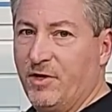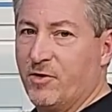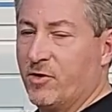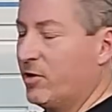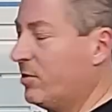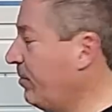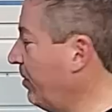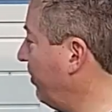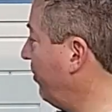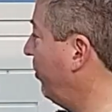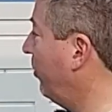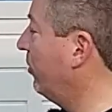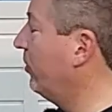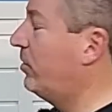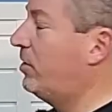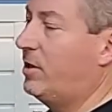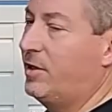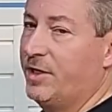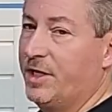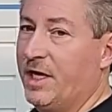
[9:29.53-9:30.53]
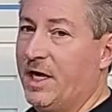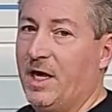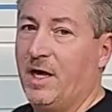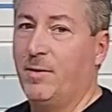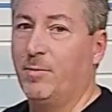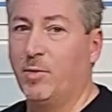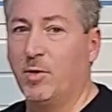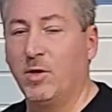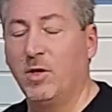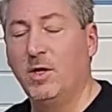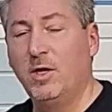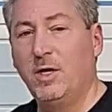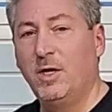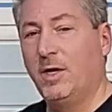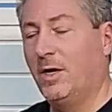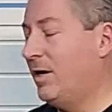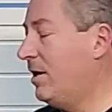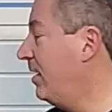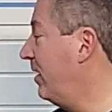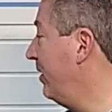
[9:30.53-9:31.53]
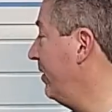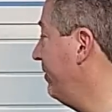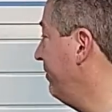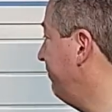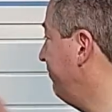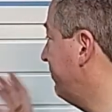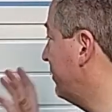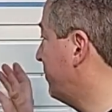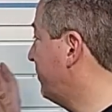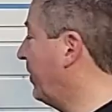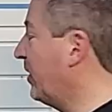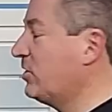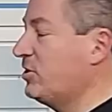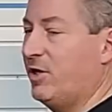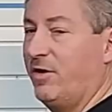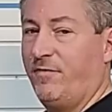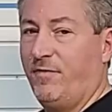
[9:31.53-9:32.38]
You're going to be pulling on the cable, especially